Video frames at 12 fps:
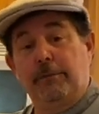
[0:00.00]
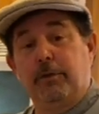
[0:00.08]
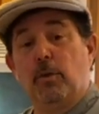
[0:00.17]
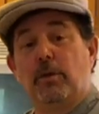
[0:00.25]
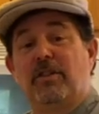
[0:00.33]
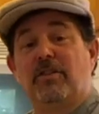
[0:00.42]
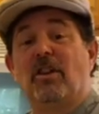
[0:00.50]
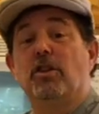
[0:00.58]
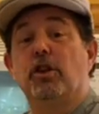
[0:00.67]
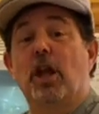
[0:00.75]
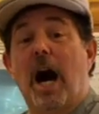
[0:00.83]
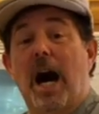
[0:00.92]
It
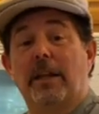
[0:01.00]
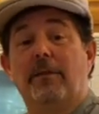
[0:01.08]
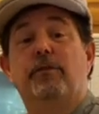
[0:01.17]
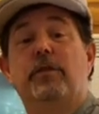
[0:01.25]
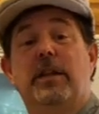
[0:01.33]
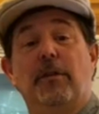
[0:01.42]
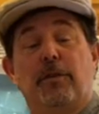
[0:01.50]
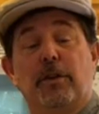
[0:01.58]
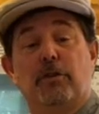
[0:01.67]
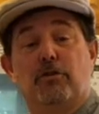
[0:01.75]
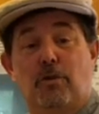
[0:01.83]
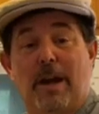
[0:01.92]
influences a lot of
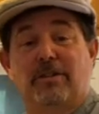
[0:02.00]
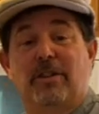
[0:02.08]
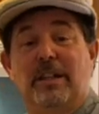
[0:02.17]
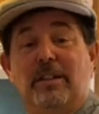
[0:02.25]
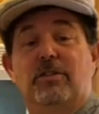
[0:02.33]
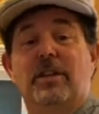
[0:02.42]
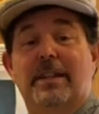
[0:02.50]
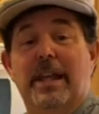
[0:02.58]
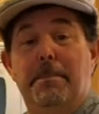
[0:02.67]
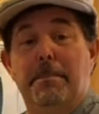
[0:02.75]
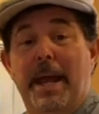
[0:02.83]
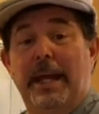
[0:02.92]
different
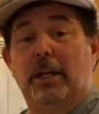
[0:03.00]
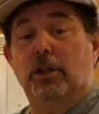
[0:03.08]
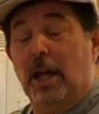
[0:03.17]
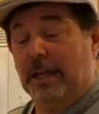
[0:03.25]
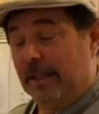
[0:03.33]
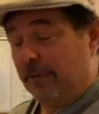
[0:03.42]
dressings that they make,